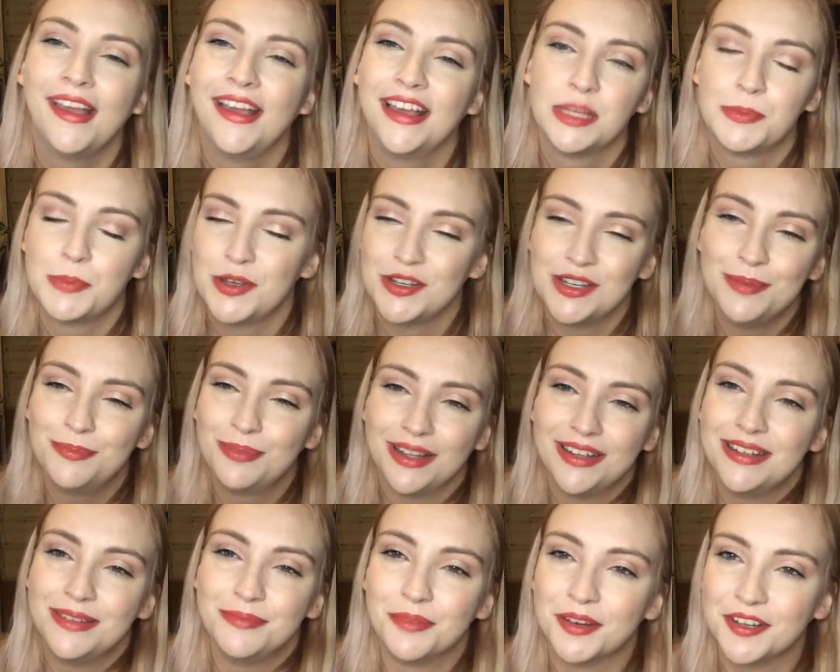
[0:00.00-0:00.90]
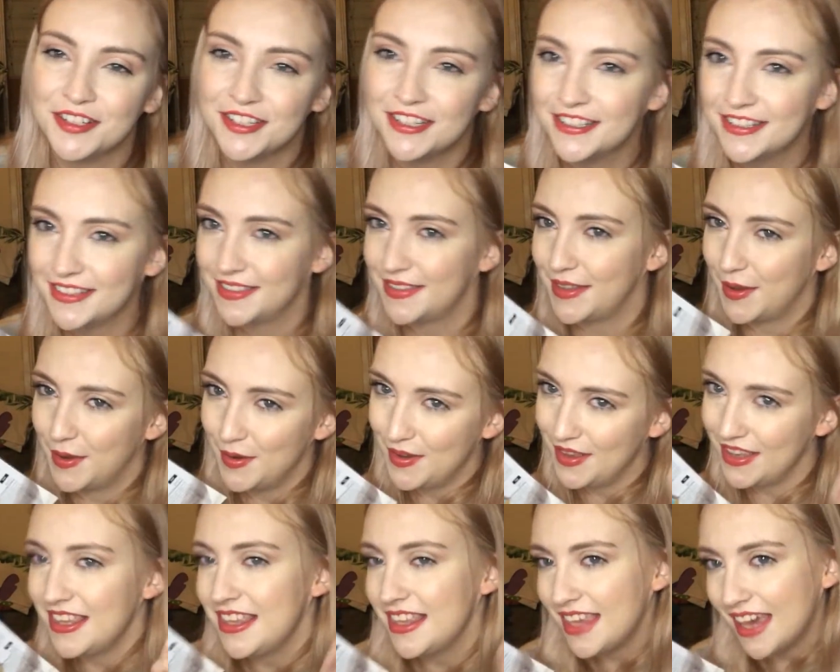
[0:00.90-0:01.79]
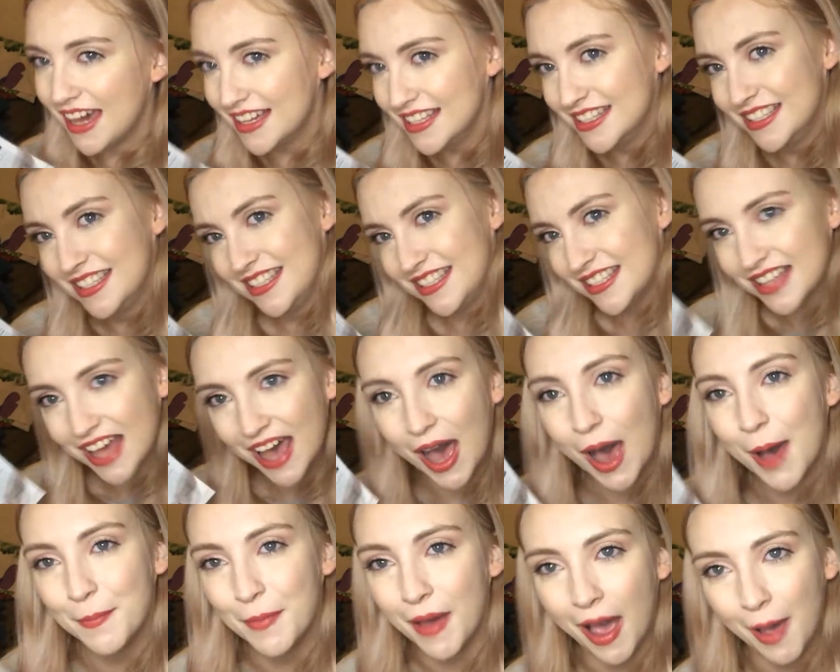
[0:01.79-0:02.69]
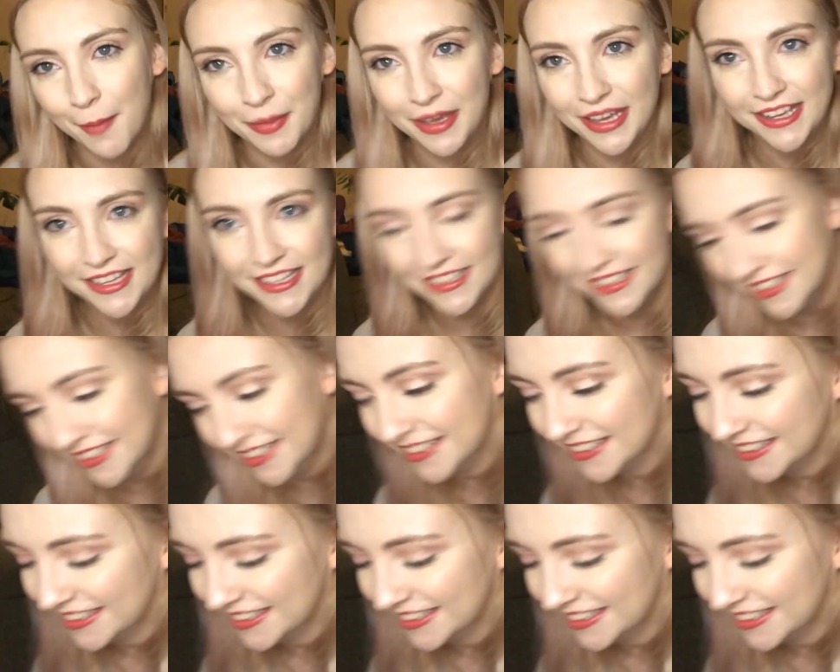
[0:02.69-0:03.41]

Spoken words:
especially blending brushes, so I'm happy.